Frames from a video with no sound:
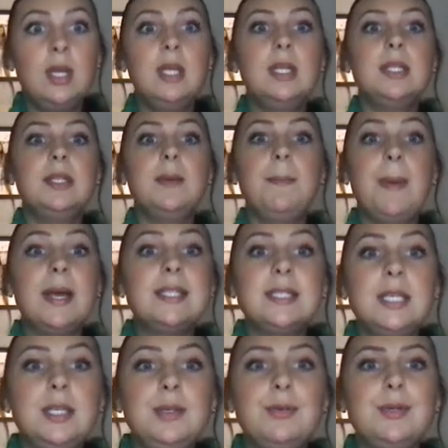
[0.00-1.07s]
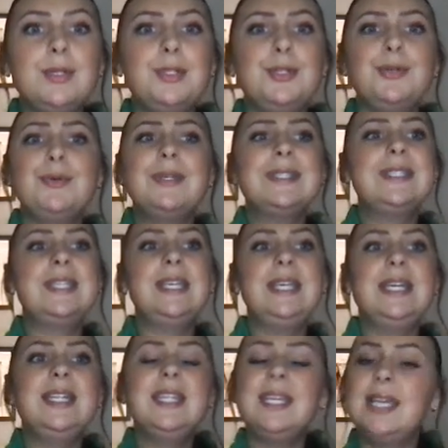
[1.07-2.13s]
The best thing you can do is to
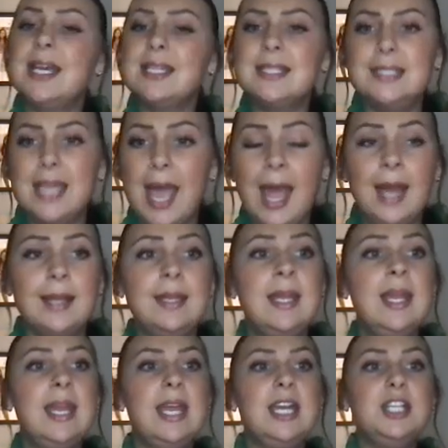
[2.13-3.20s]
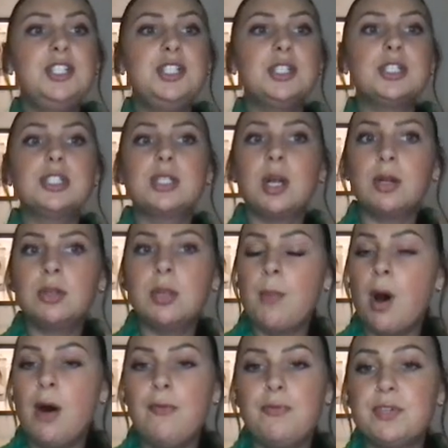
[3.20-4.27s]
get the guests sat and just start them
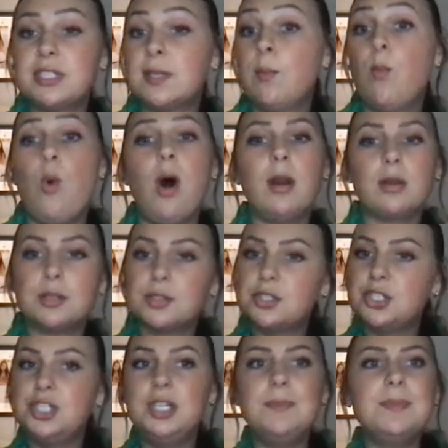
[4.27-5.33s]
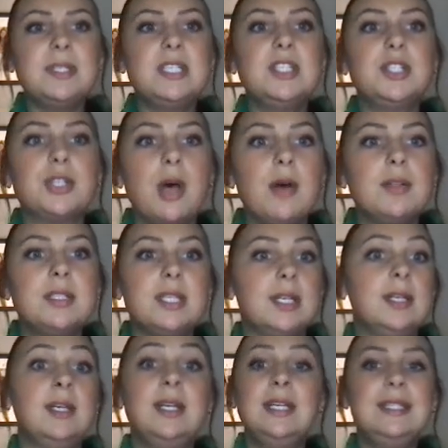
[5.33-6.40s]
off with some waters, chips, and salsa.